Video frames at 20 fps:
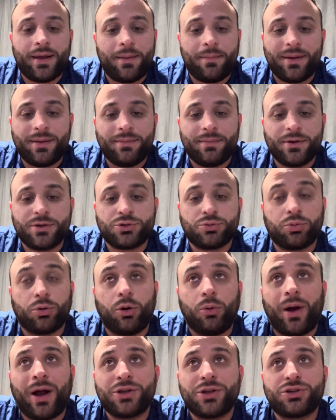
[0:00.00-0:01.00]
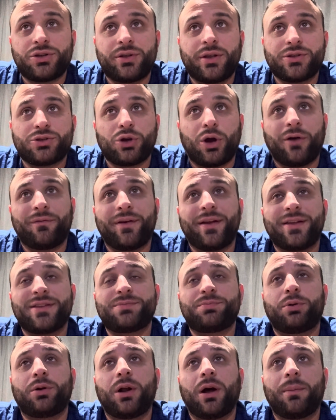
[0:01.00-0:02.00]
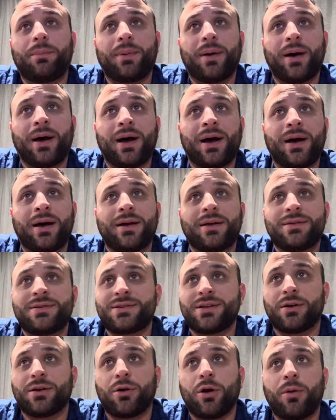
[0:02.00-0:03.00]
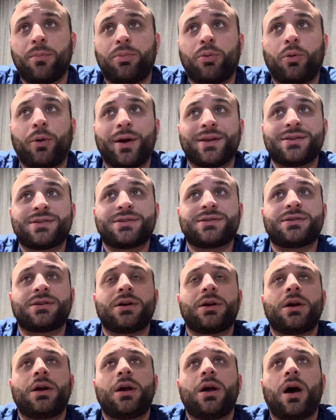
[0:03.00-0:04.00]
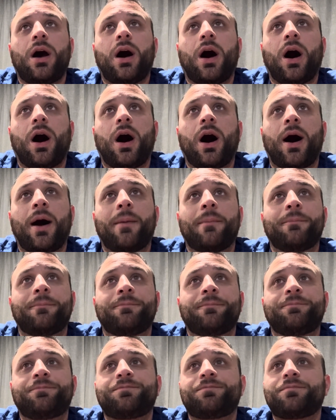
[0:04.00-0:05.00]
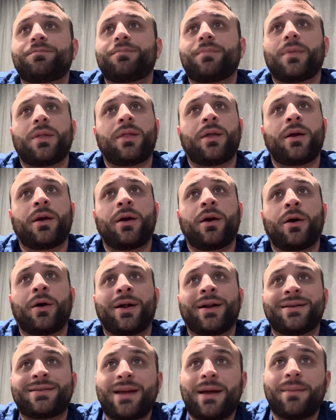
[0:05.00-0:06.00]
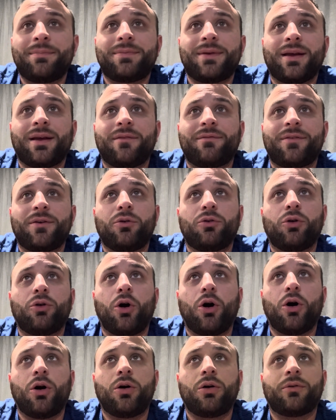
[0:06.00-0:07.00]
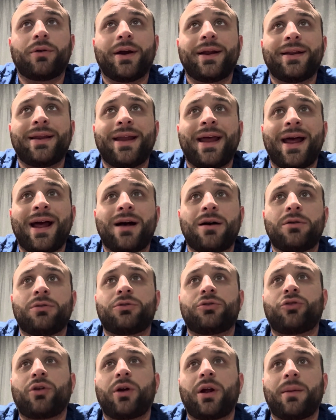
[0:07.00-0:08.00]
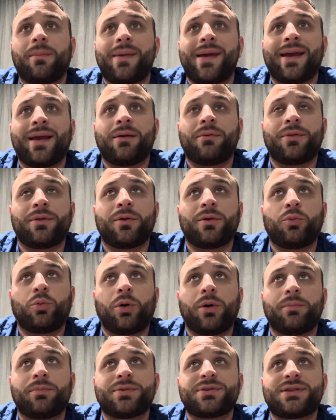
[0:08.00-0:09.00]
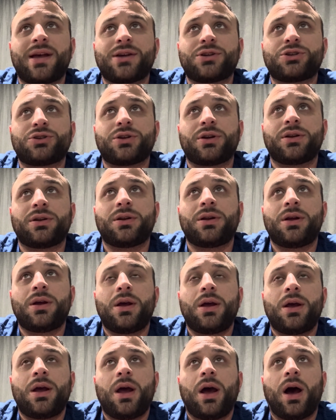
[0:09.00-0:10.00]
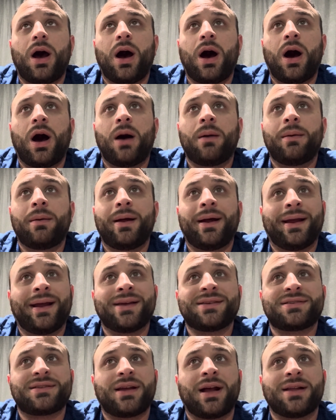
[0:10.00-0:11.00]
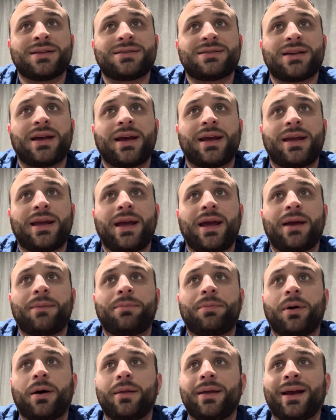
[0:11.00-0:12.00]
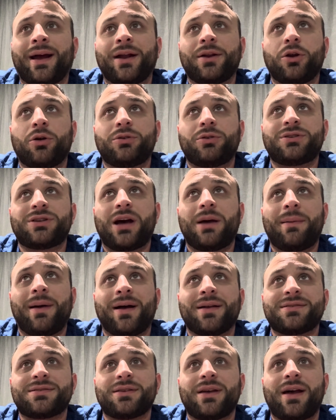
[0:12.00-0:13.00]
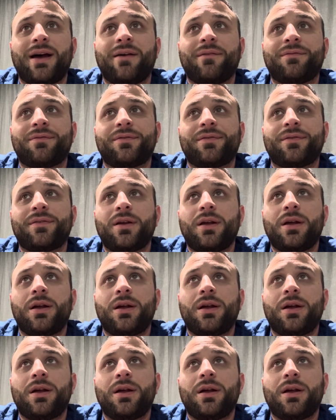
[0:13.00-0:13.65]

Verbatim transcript: and be miserable watching this offense put up uh, zero points um, they are attempting a field goal right now to try and make it within one possession. Um, I guess the onside kick, but they got no timeouts left.